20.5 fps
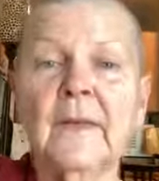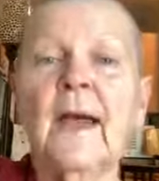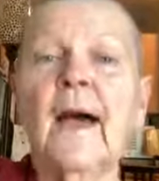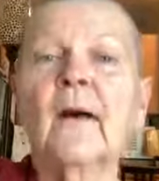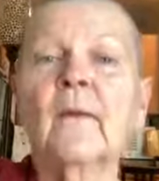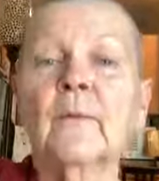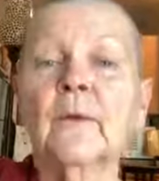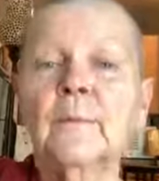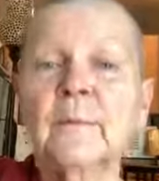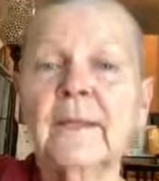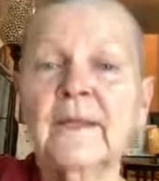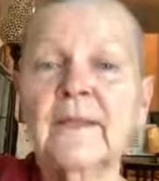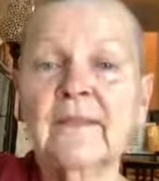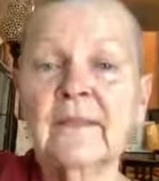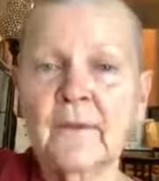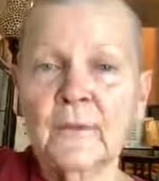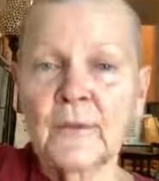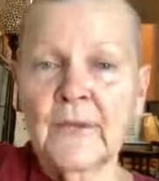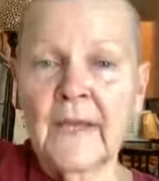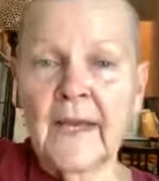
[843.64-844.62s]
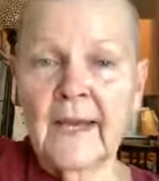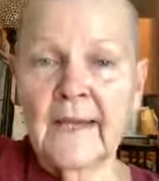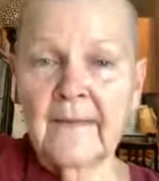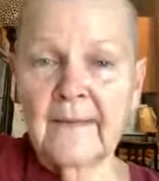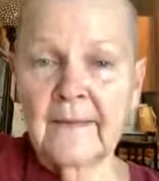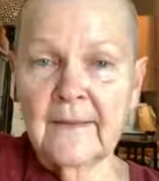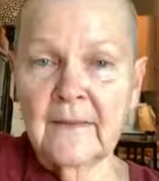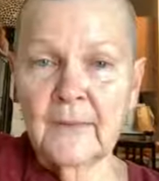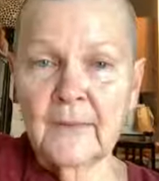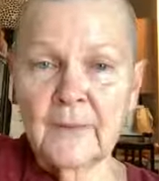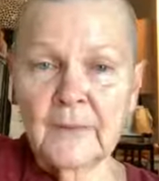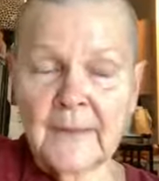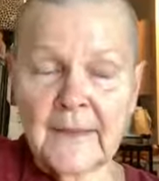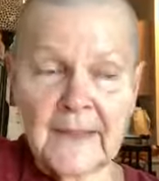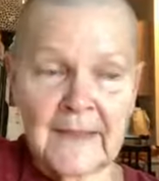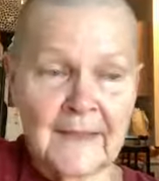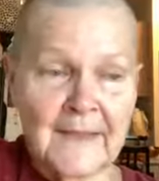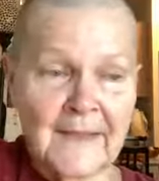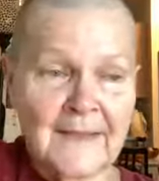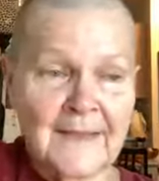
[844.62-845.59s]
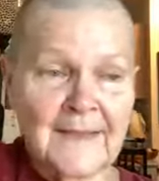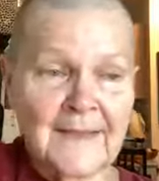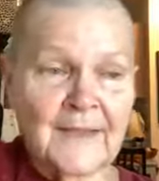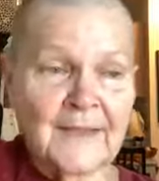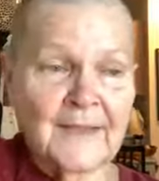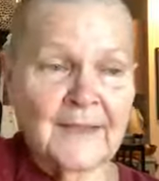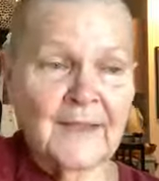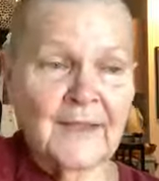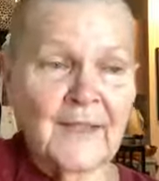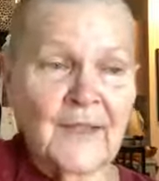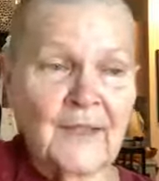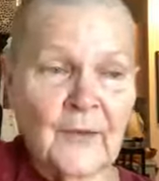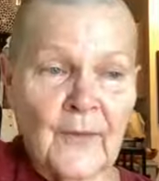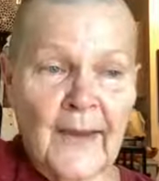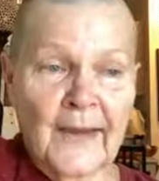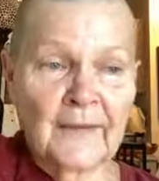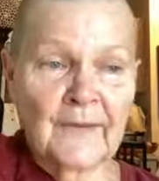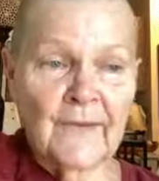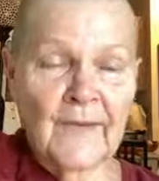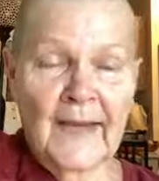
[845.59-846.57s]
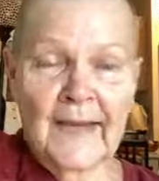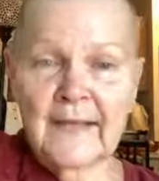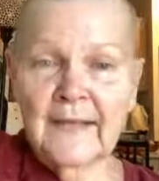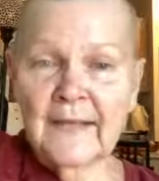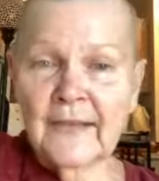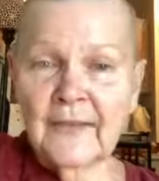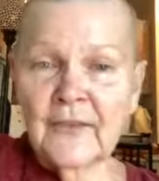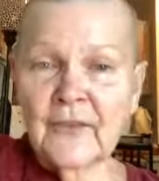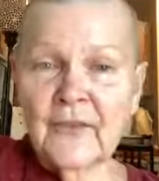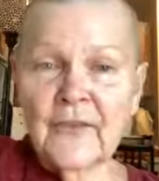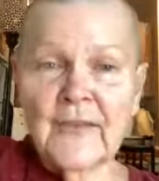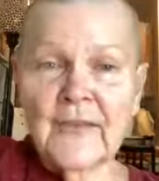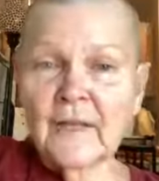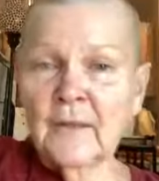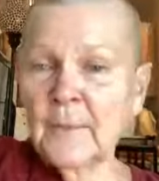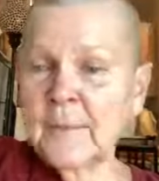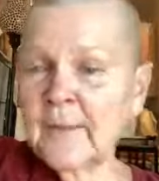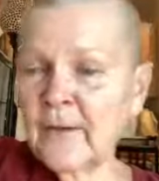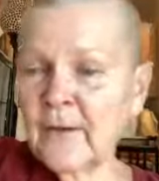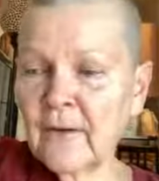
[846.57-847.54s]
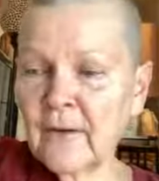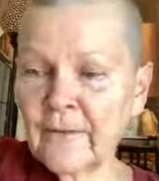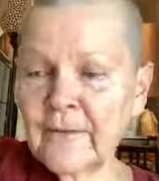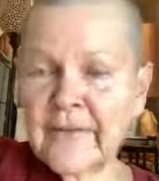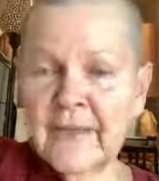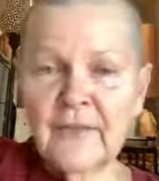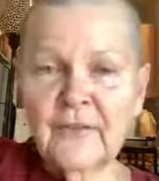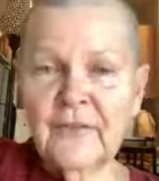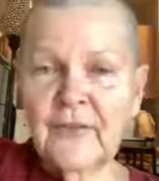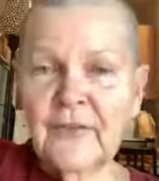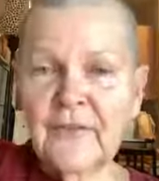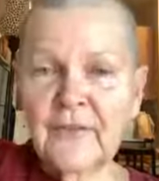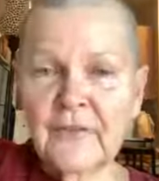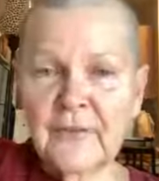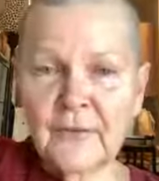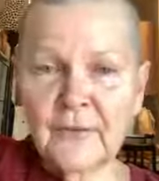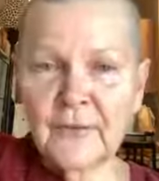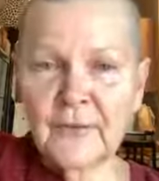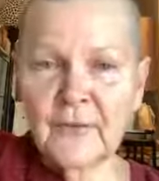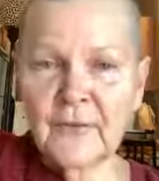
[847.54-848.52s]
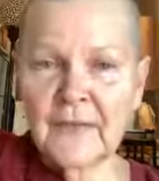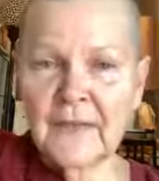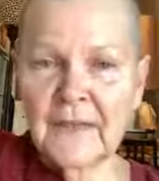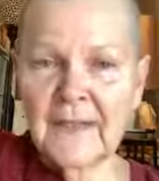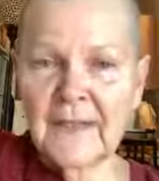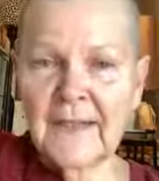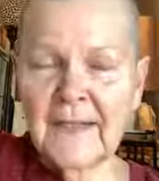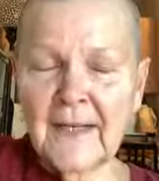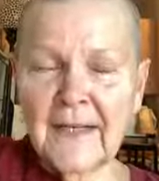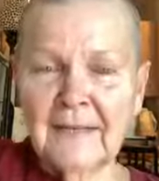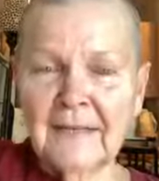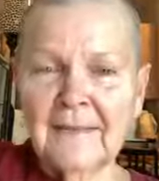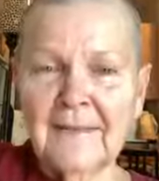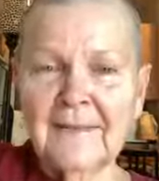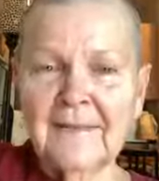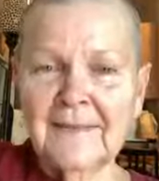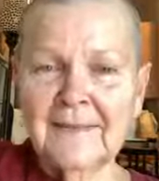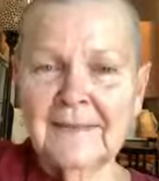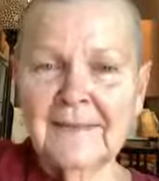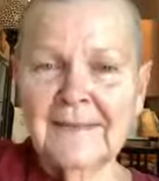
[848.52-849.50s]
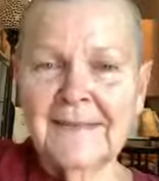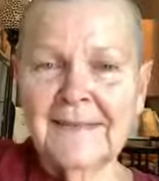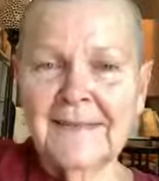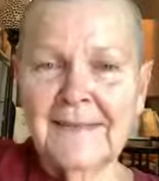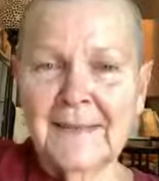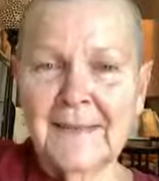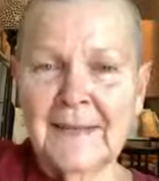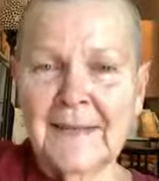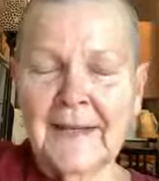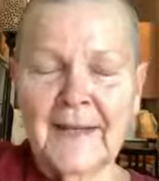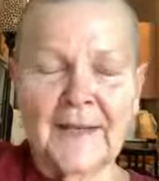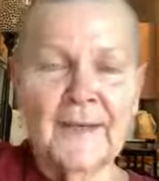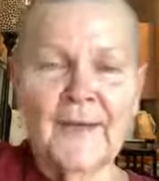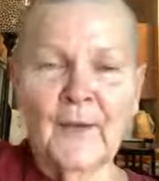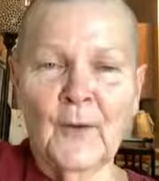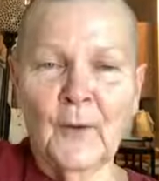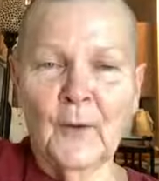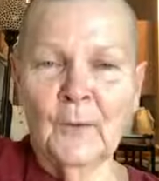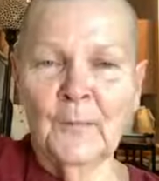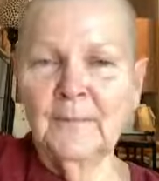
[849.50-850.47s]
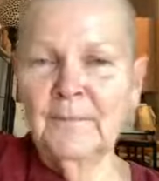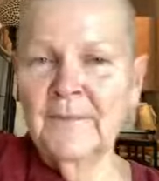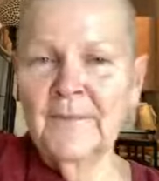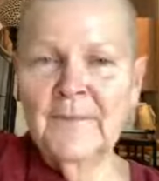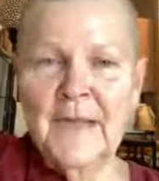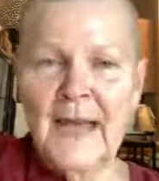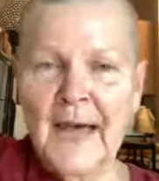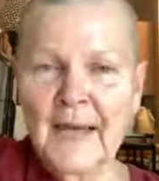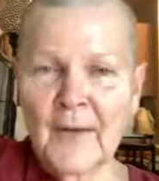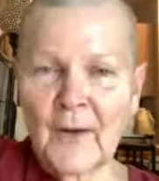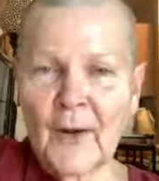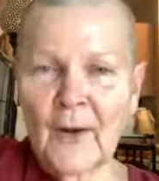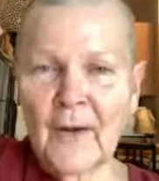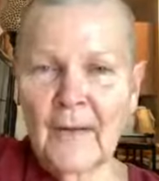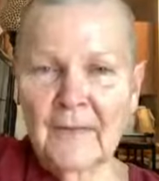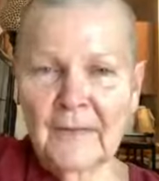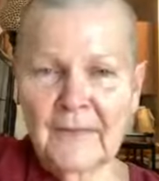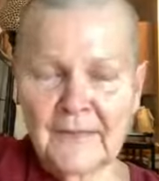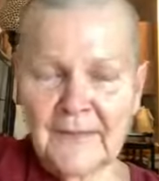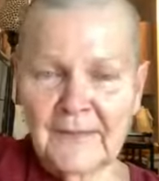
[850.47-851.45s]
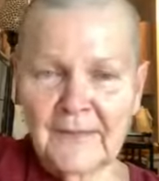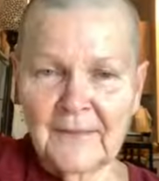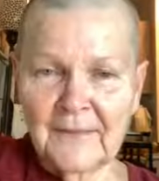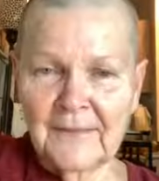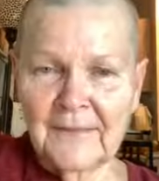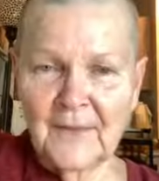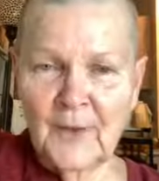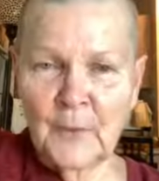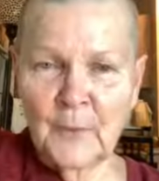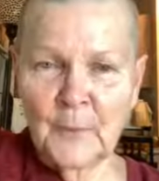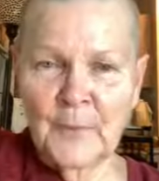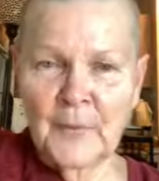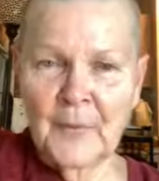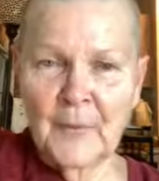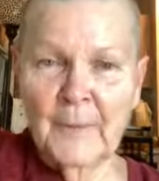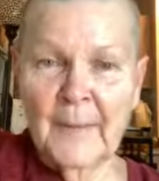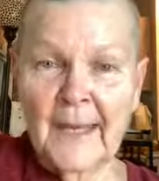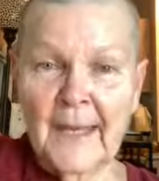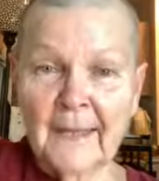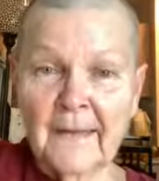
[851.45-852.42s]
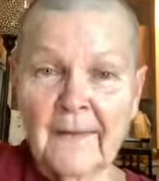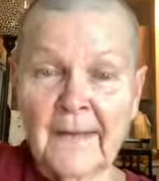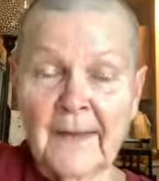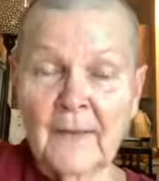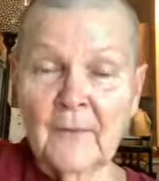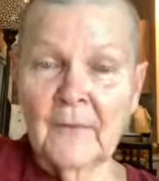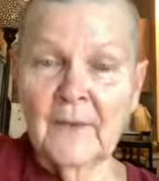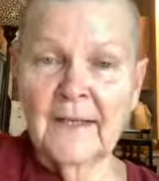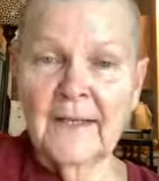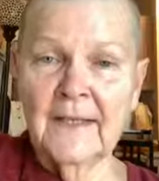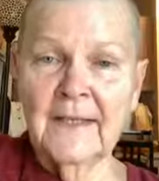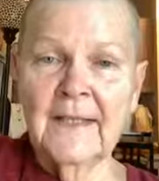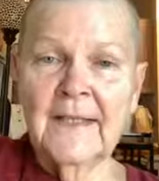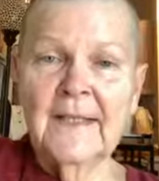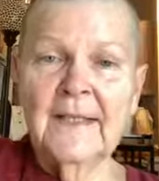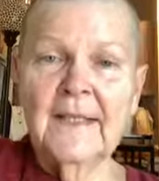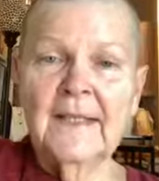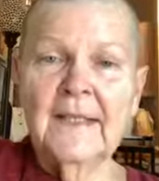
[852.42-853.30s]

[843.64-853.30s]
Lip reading: the knot would be so tight that it would be, I'd finally just get a pair of kitchen scissors and cut the whole knot off and open the bag that way.